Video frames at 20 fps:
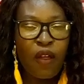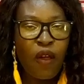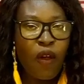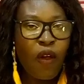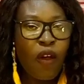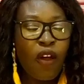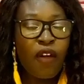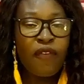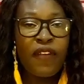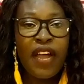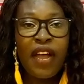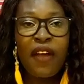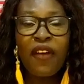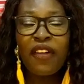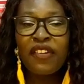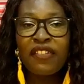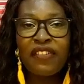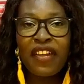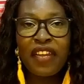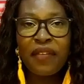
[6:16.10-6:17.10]
Over
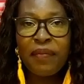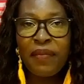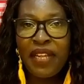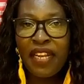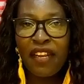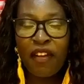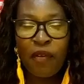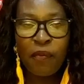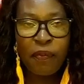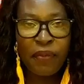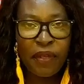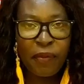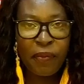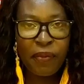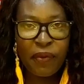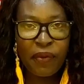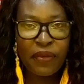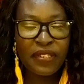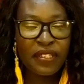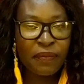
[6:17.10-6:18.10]
100 million
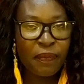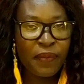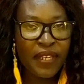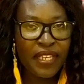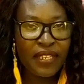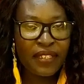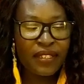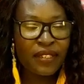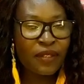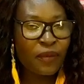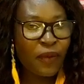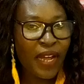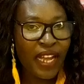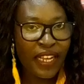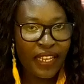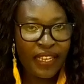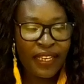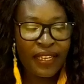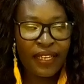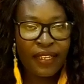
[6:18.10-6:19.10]
people speak
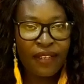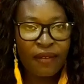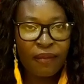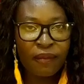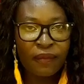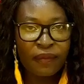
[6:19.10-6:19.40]
Swahili,